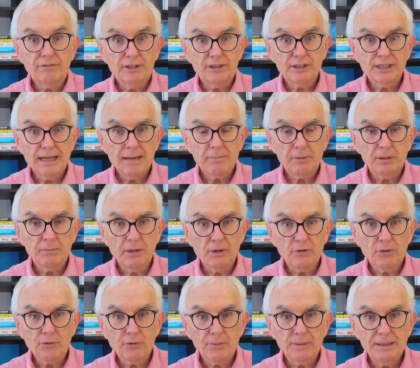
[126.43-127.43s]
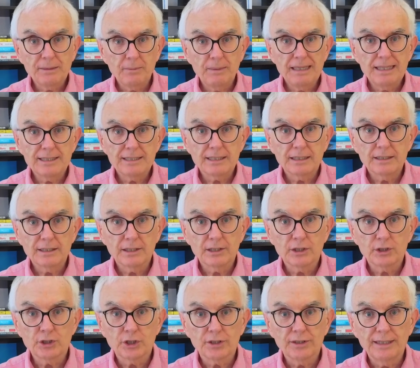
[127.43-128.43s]
For example, about 3 weeks into the
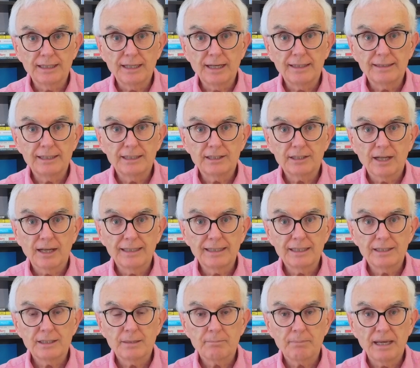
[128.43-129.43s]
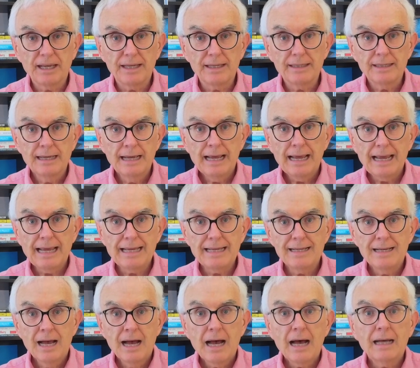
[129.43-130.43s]
journey, I decided to pay
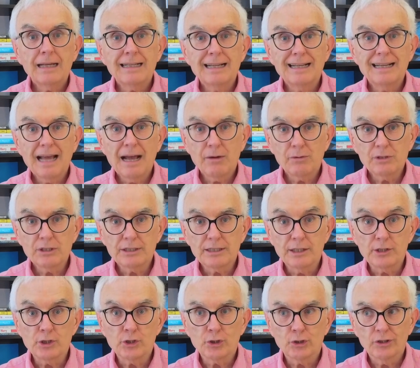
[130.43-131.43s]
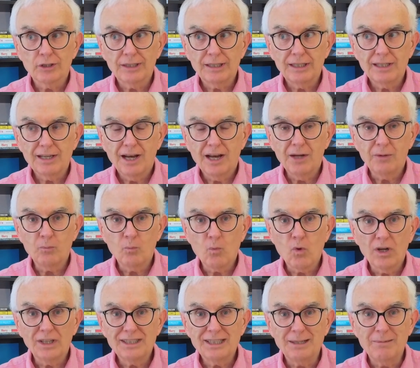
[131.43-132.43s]
a unannounced and surely
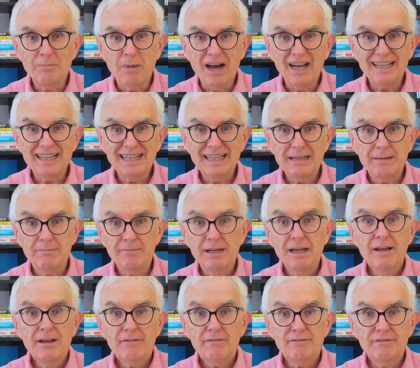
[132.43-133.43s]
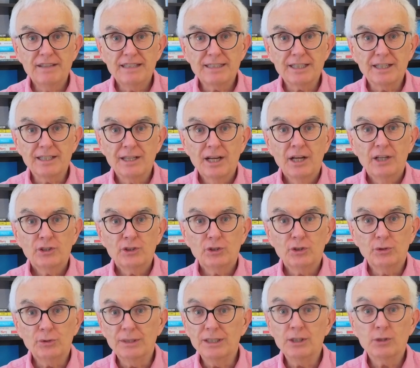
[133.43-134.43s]
unwanted by him visit
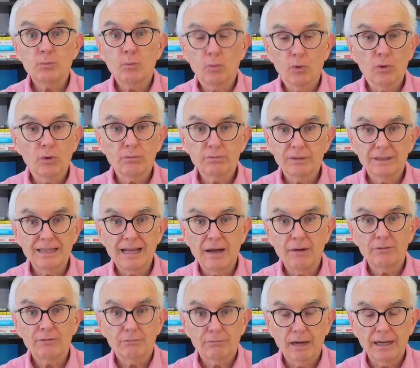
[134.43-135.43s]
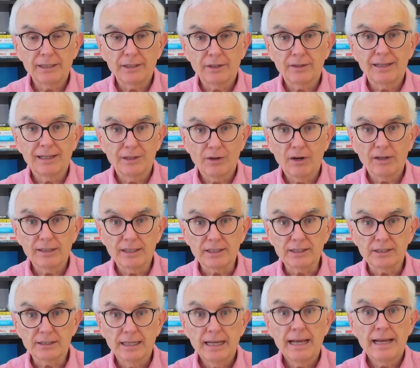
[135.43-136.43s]
to this world-renowned writer and
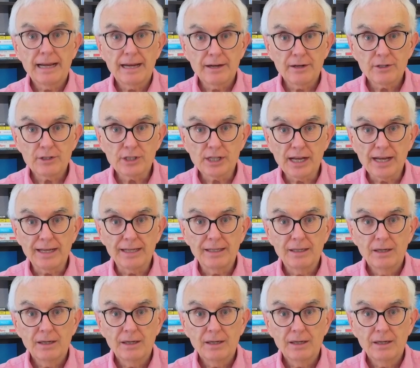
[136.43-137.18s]
artist, Hergé.